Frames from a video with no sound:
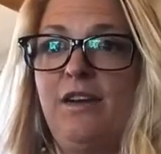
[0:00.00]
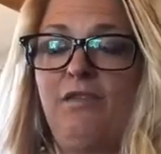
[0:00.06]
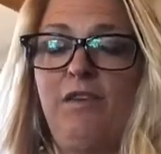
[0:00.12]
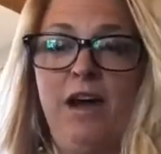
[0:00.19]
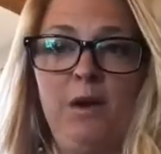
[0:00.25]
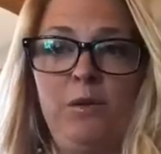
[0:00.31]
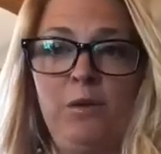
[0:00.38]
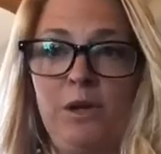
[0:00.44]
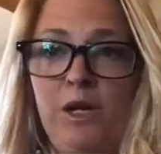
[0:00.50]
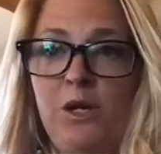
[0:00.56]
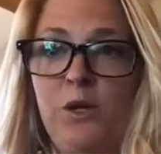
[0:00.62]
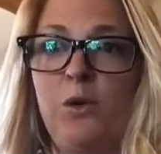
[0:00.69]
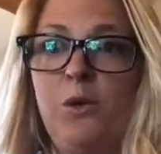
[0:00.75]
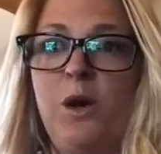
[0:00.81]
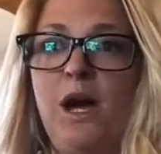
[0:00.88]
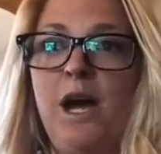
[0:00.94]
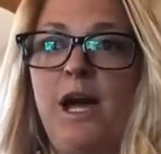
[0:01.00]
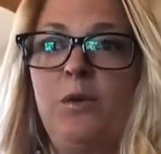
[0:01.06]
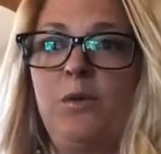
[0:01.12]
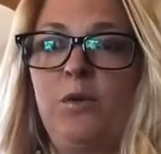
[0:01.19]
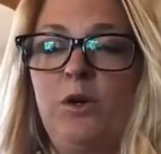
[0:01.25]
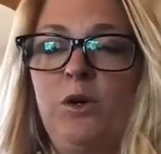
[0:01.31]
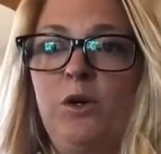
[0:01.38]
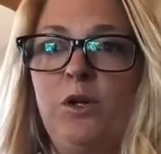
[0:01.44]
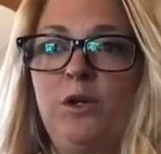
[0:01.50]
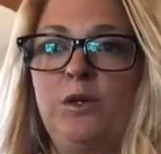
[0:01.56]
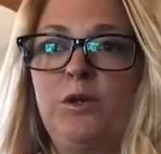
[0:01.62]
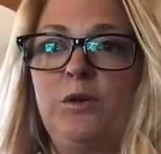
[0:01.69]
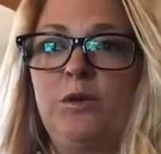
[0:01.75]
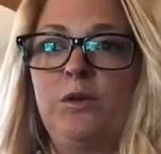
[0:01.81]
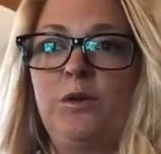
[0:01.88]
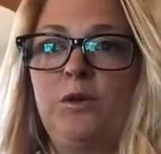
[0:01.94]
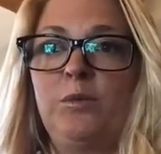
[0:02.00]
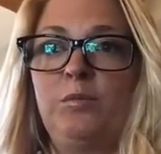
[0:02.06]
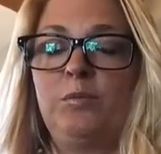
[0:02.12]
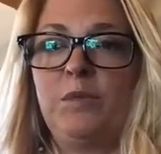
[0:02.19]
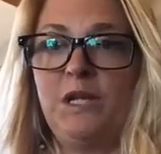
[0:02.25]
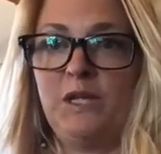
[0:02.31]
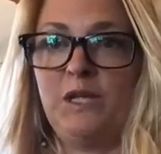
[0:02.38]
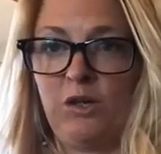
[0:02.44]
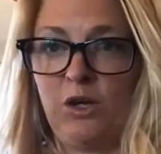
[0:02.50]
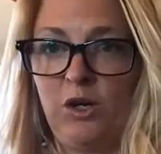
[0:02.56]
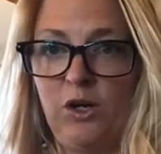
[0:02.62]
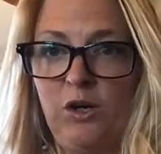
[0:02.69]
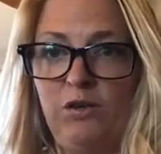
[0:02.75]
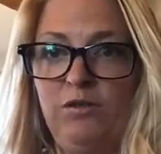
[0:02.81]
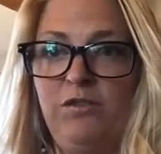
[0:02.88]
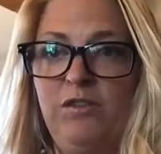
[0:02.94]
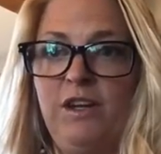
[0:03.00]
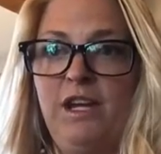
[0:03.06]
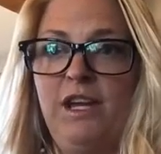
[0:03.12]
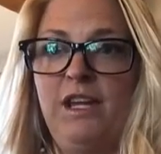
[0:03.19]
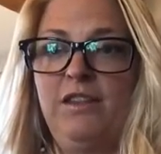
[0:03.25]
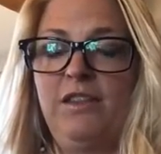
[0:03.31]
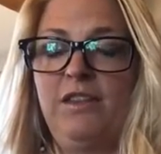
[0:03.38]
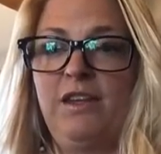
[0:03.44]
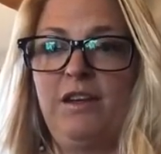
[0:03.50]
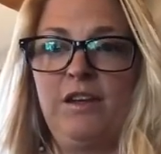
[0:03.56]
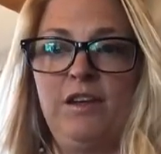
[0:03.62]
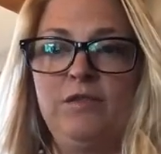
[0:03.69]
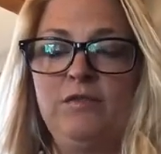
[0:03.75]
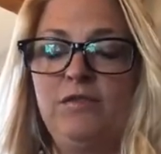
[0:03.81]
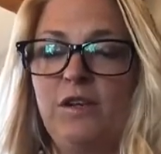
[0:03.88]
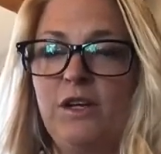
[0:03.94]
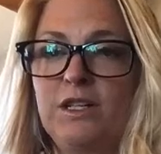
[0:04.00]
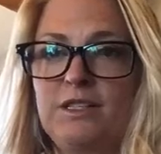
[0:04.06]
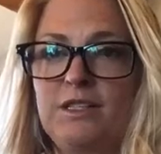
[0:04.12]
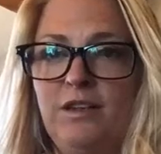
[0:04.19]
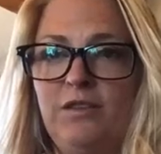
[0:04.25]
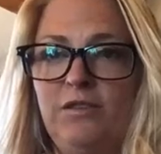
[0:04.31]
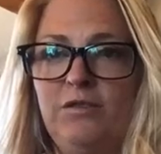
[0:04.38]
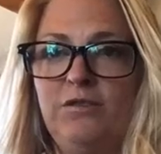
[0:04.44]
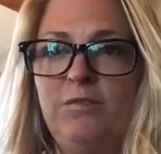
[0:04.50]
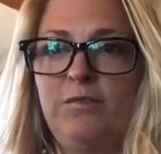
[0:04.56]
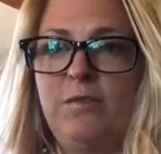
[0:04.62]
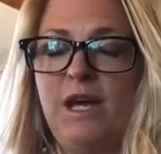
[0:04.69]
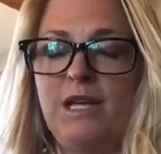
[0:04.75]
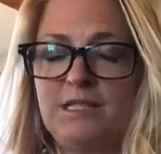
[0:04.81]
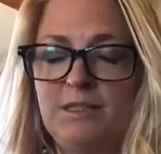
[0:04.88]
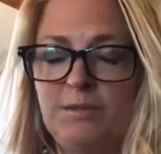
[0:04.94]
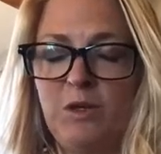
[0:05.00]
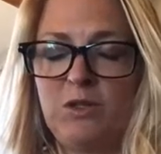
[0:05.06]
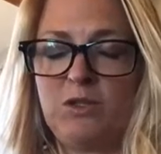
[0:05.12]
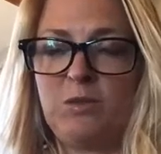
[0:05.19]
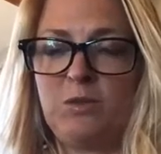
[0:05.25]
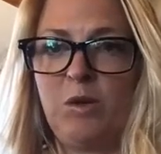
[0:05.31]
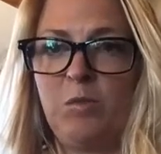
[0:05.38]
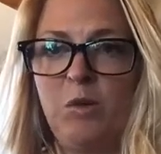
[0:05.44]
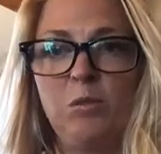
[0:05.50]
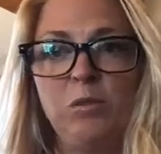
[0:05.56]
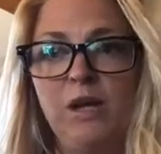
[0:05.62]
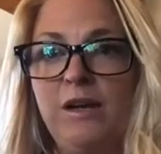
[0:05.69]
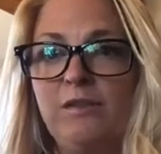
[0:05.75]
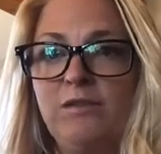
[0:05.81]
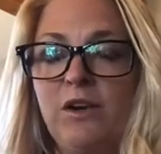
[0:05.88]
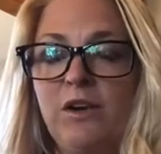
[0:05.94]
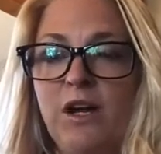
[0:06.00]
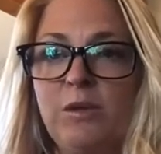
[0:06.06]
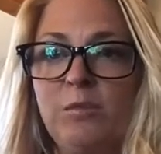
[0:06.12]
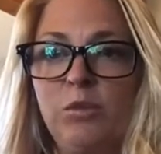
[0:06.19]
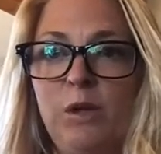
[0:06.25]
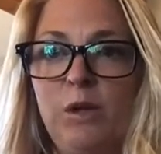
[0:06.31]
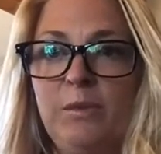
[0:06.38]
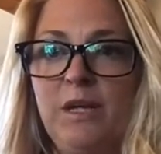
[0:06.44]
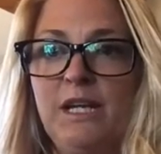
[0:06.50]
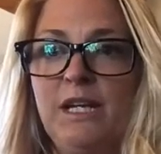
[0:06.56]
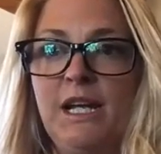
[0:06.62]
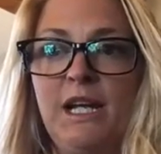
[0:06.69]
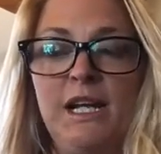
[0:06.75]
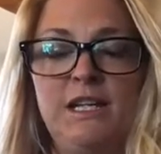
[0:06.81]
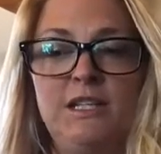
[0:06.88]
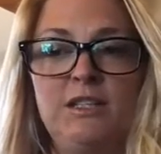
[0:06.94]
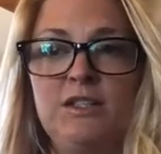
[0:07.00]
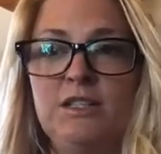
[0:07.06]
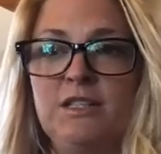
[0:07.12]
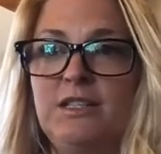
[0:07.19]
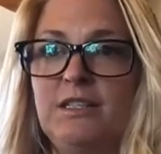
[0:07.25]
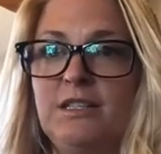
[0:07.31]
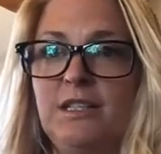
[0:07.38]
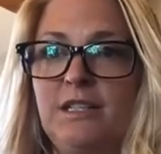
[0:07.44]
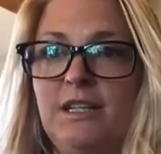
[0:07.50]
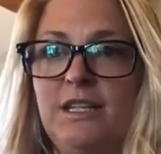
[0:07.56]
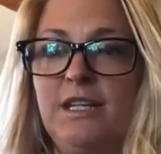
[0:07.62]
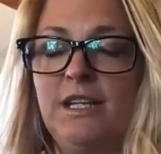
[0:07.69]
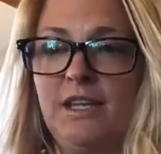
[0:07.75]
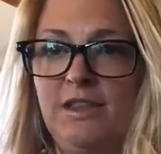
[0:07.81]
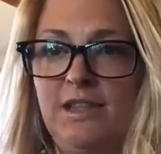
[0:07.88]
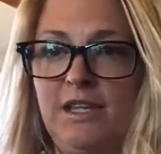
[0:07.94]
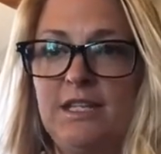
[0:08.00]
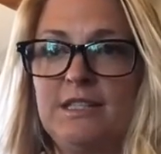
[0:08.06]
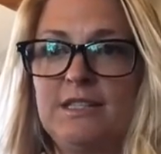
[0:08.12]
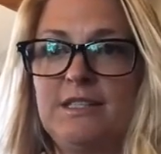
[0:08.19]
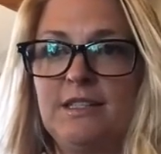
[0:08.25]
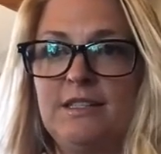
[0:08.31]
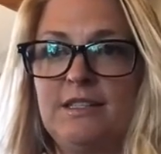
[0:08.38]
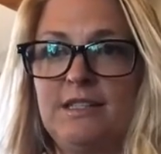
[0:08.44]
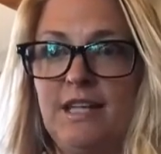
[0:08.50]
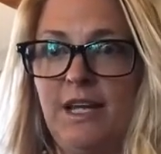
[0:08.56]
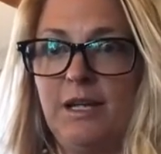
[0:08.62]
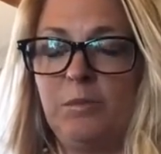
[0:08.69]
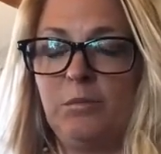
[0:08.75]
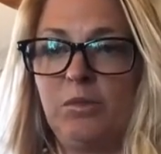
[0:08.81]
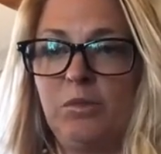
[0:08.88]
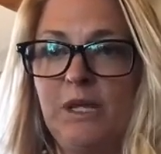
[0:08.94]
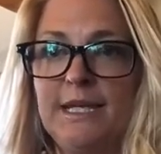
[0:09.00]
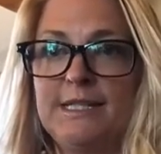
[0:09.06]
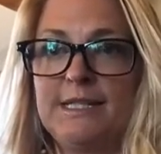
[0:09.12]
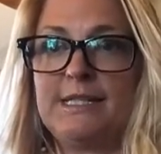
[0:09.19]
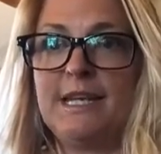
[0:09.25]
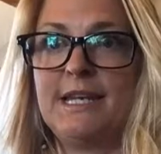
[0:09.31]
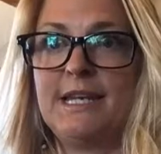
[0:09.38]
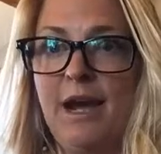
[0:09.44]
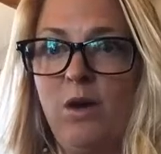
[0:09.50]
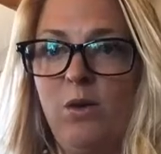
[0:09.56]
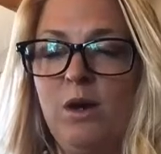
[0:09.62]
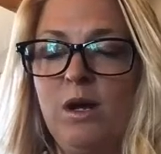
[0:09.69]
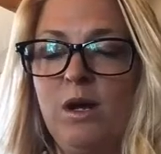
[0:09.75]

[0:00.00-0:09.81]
If I were you, I would beat the curve and the influx of mass amounts of people applying for unemployment, and just get things set in place now.